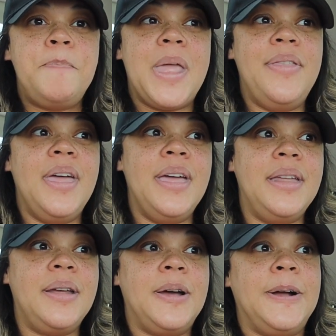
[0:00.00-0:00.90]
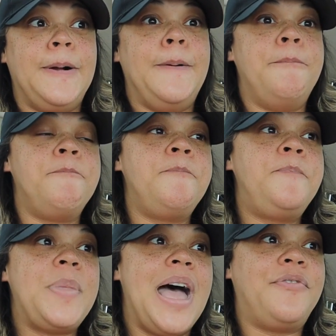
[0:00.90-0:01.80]
And then
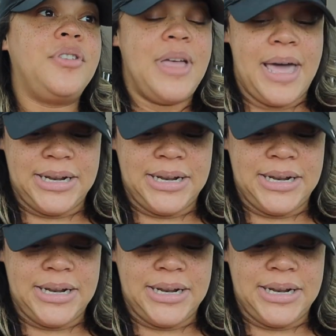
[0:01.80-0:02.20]
um, after that,